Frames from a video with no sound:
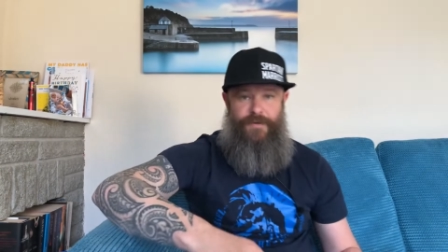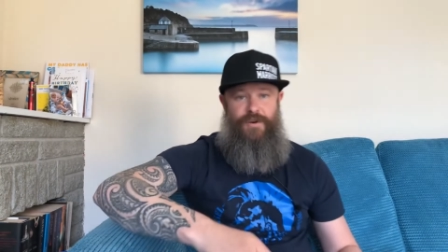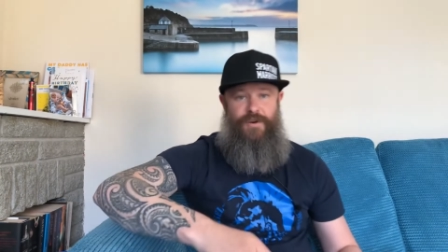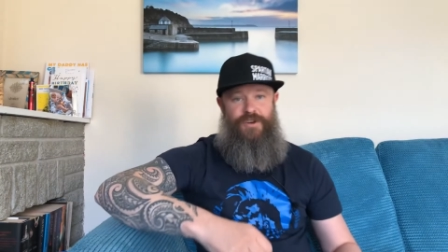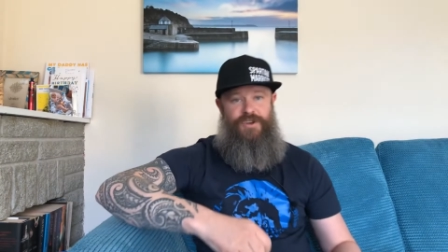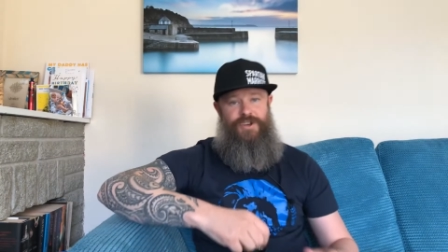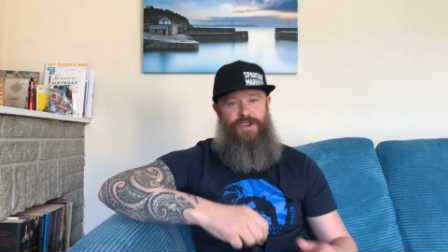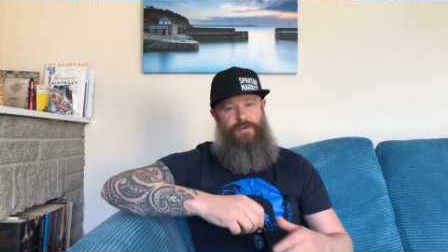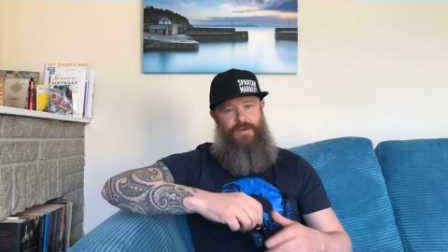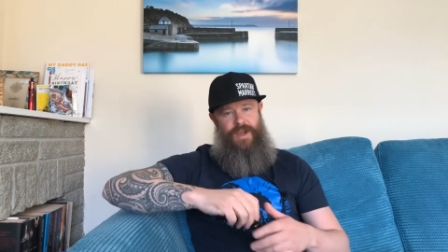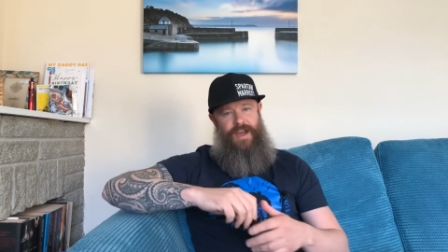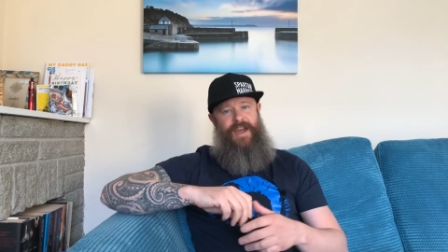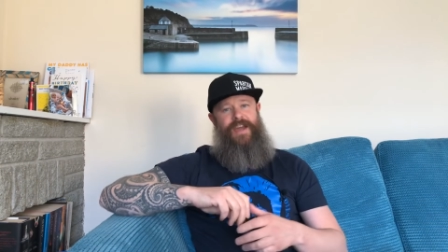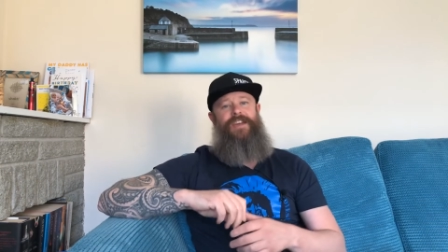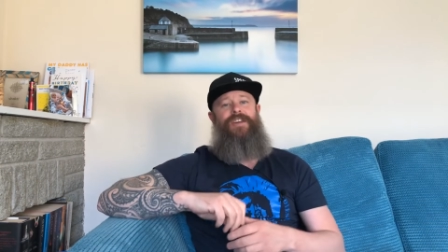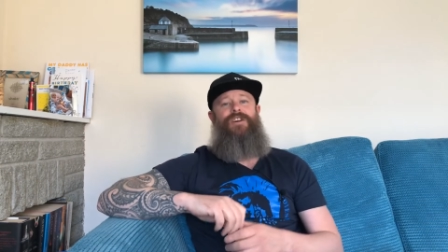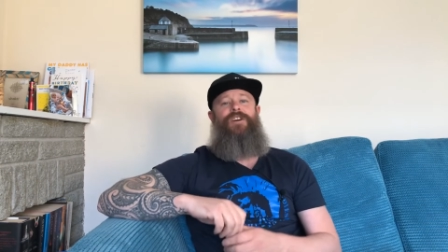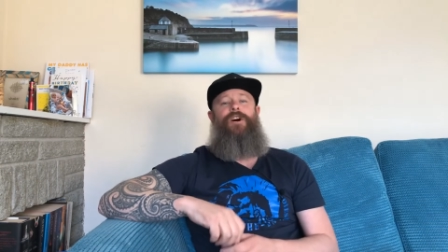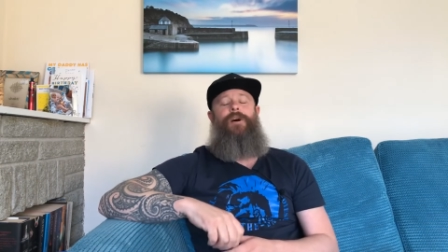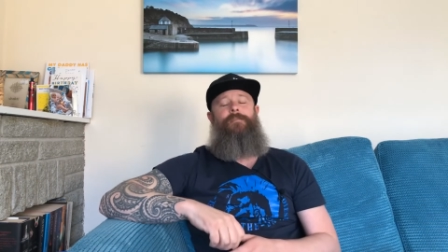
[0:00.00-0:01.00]
a
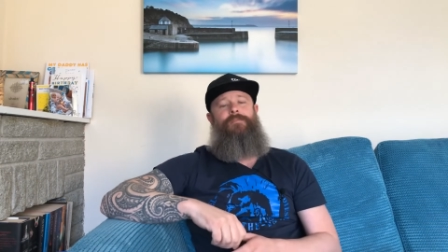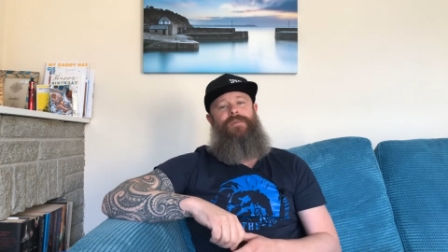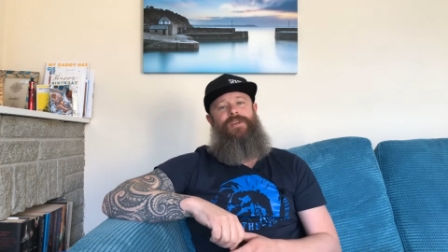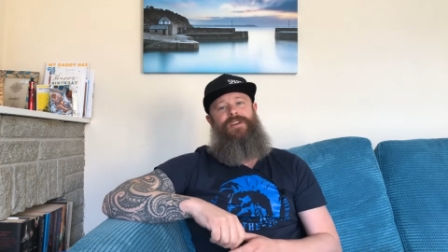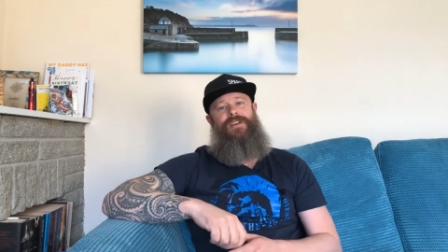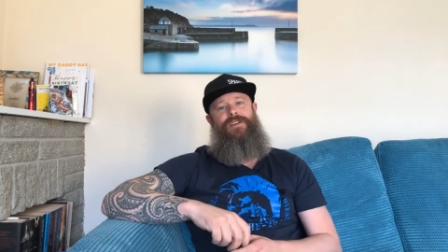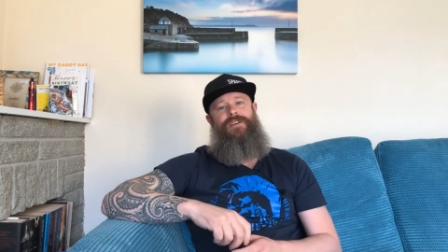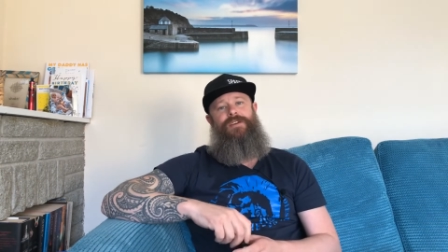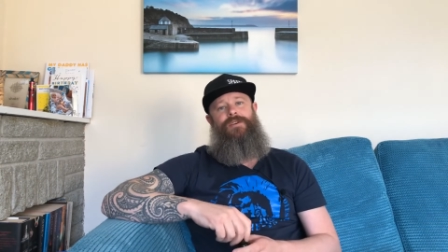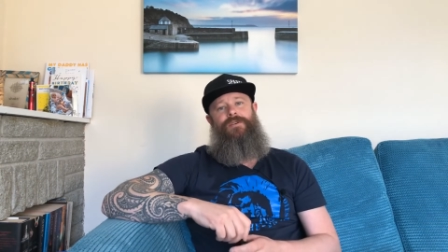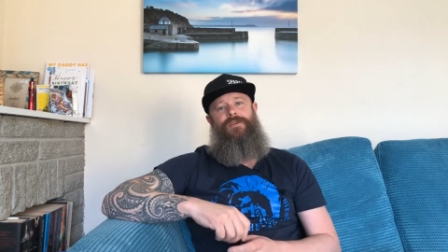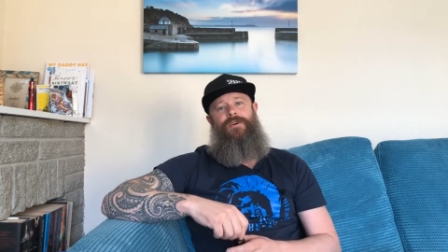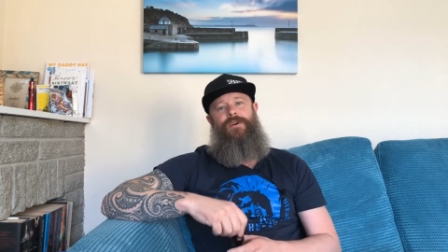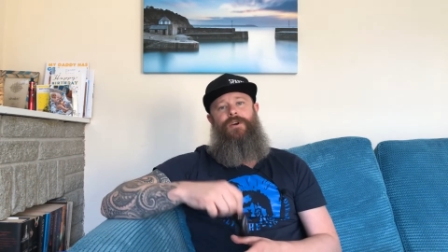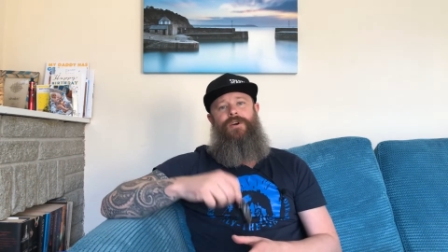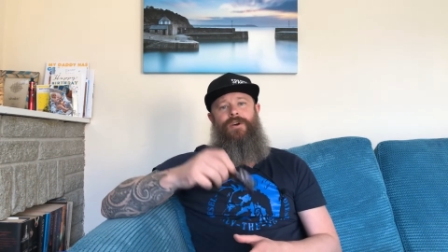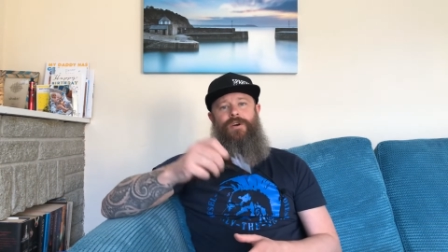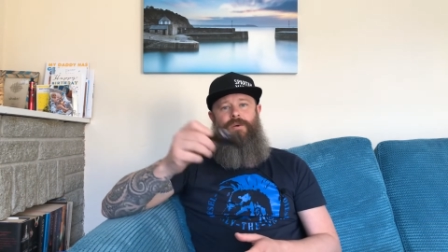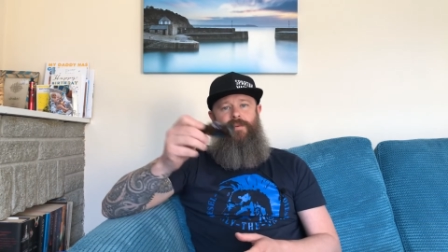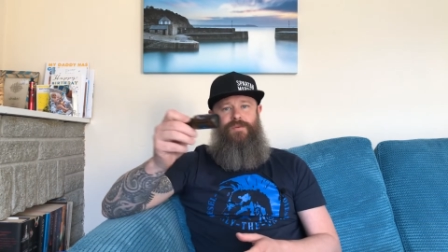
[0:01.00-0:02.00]
UK company
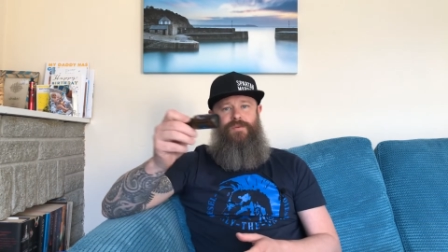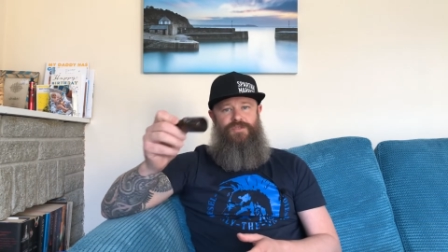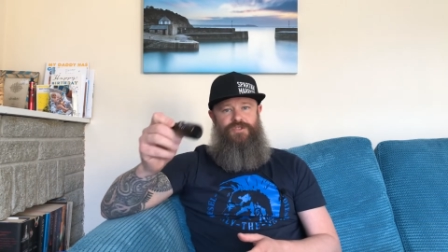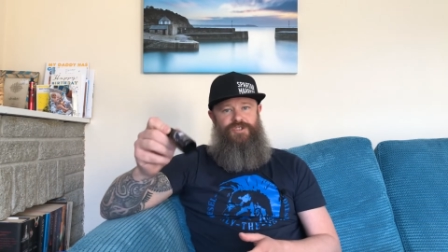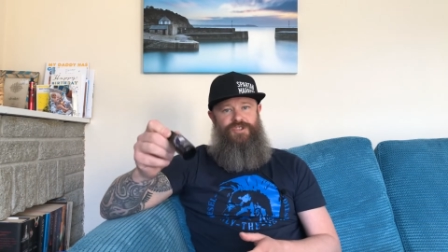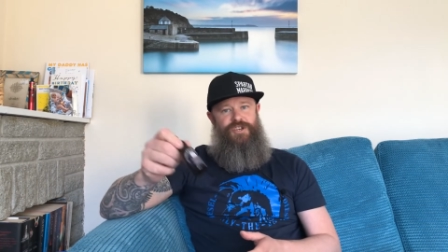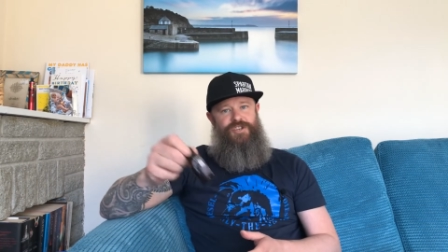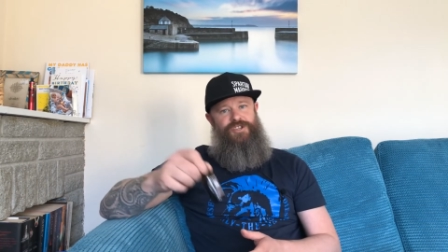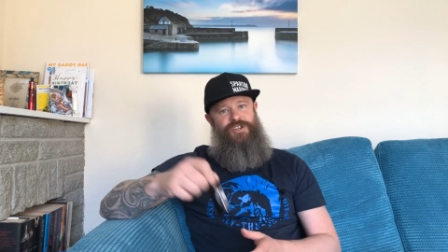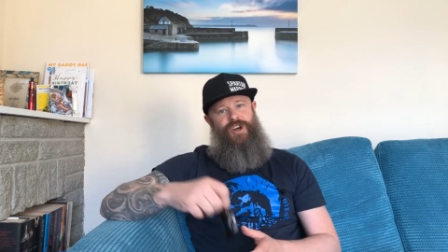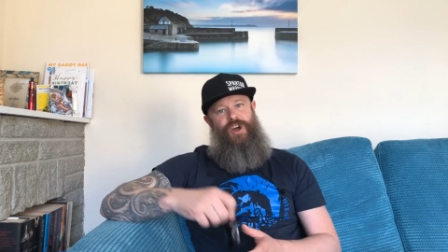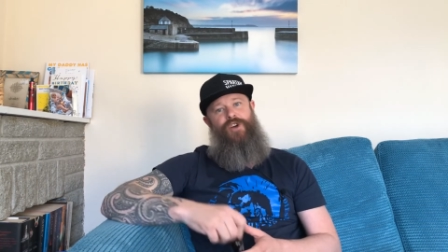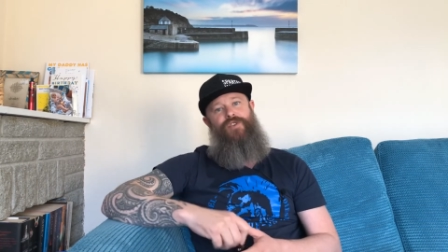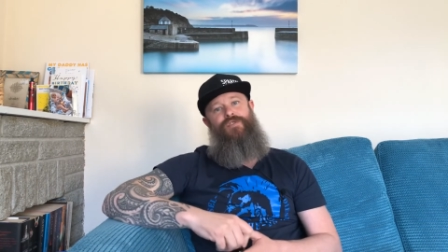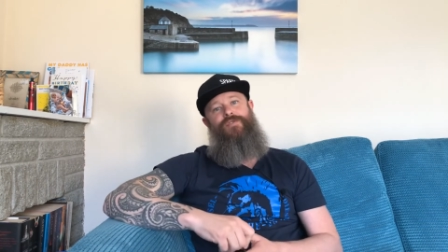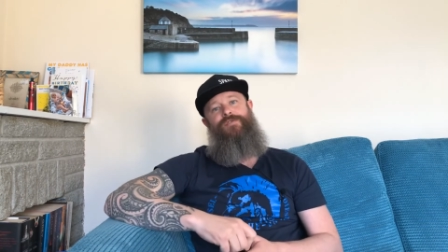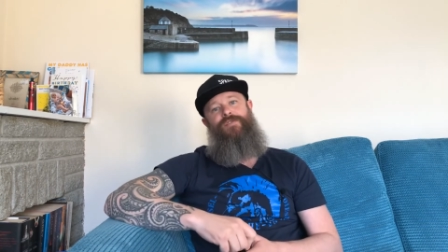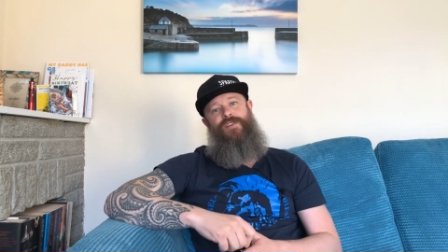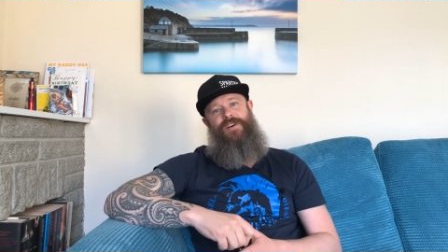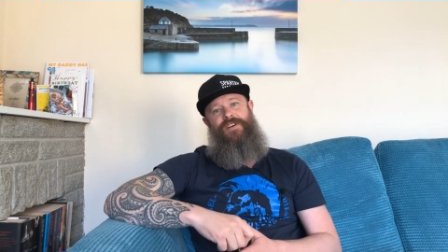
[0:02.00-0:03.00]
was just
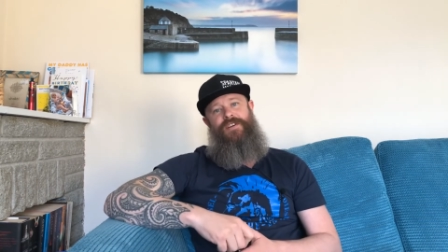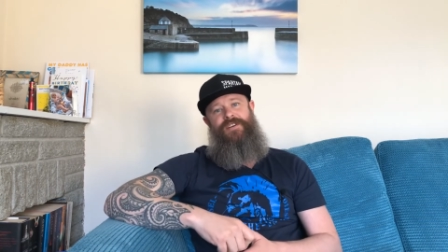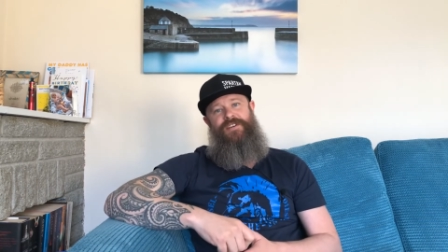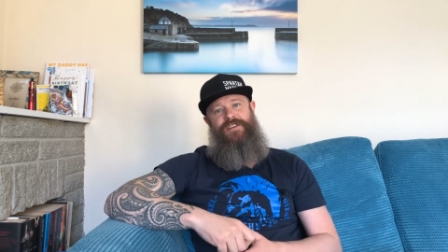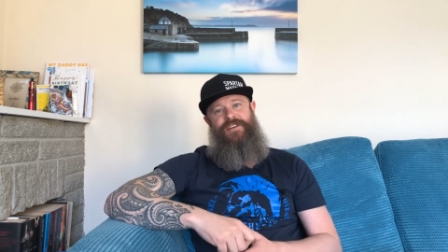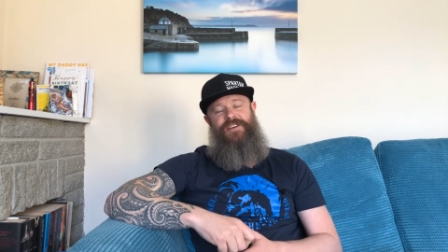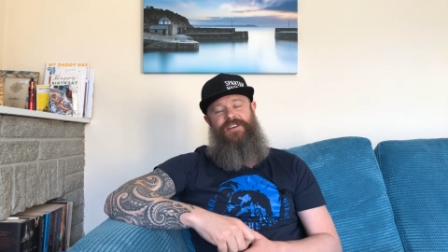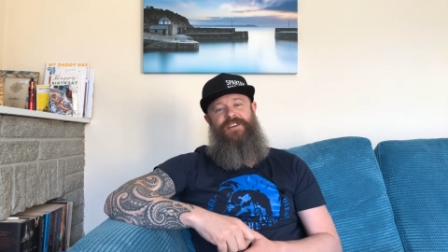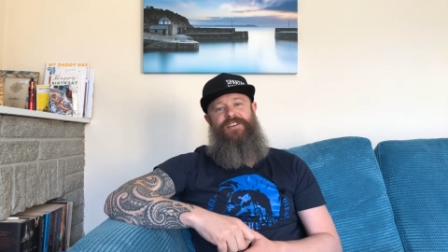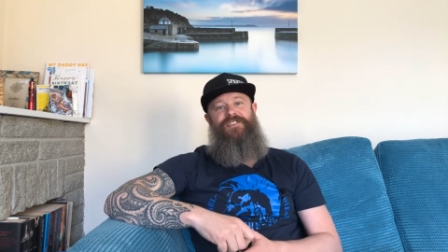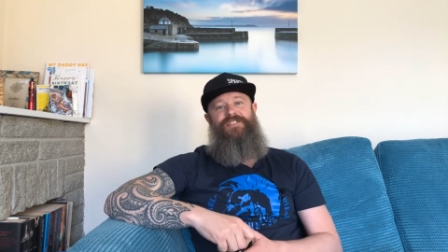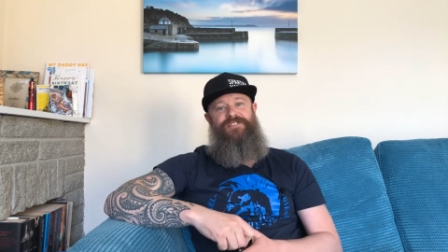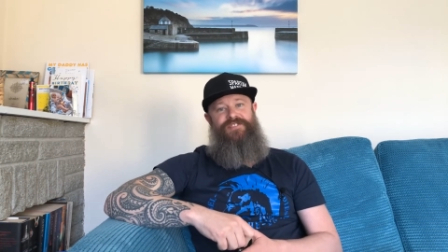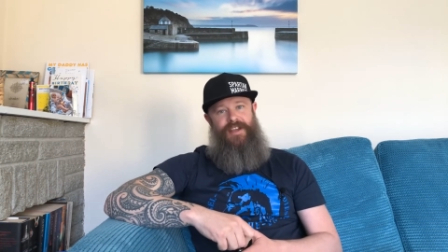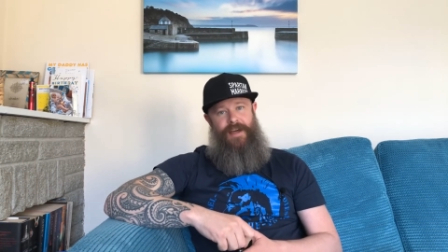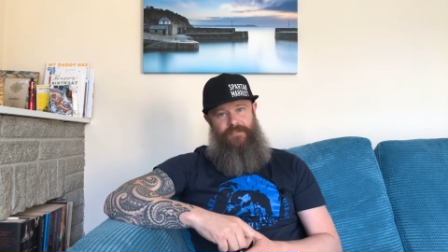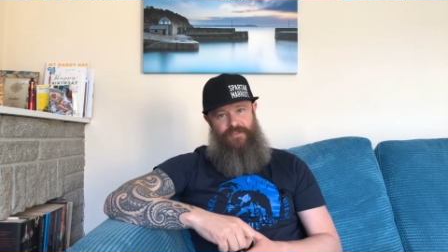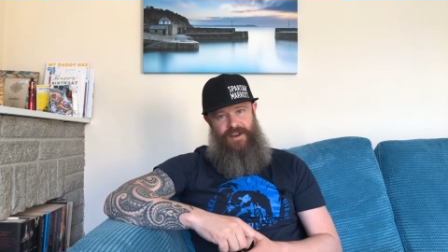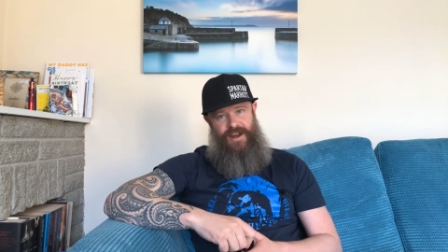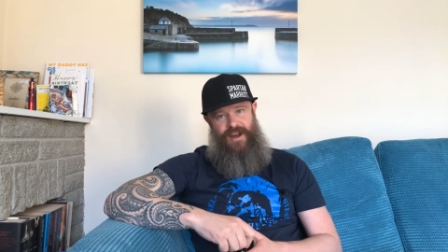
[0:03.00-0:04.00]
over
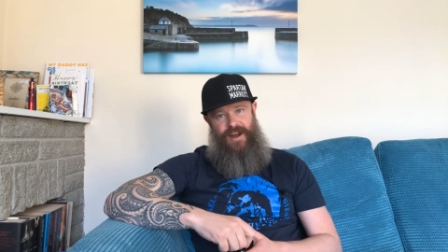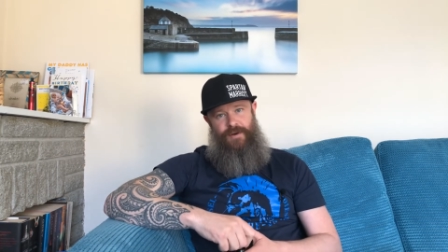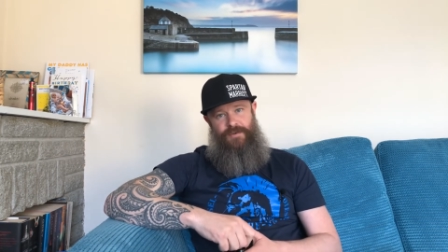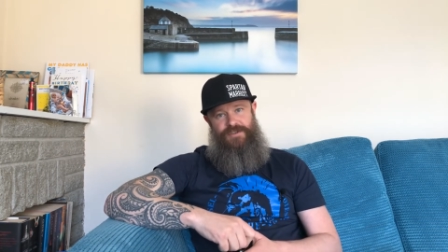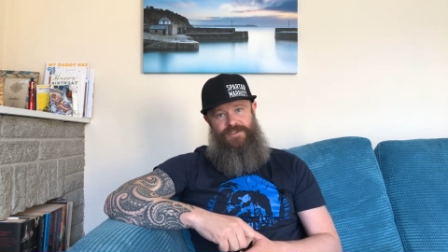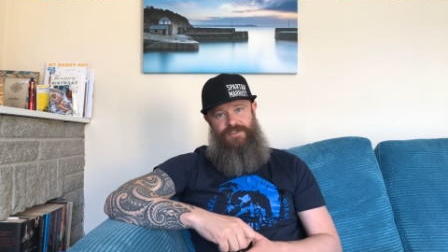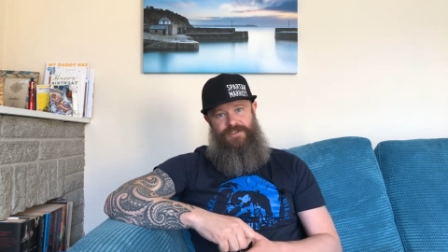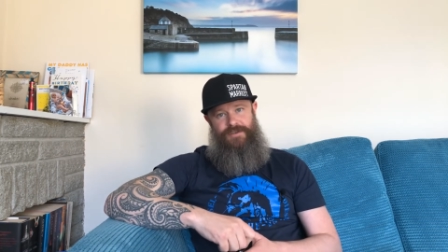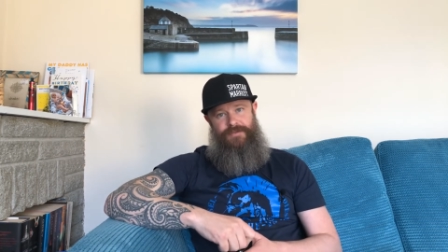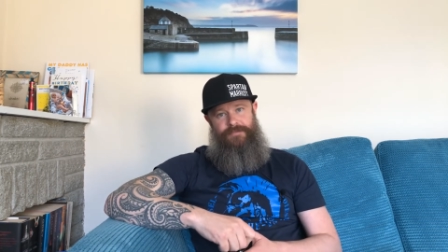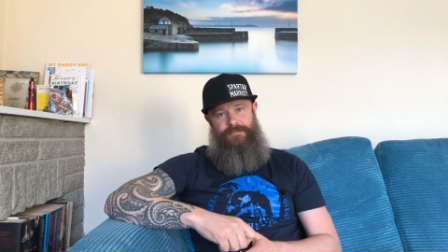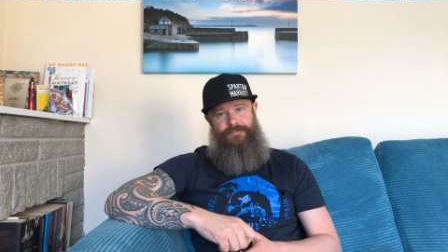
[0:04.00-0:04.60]
seven hours.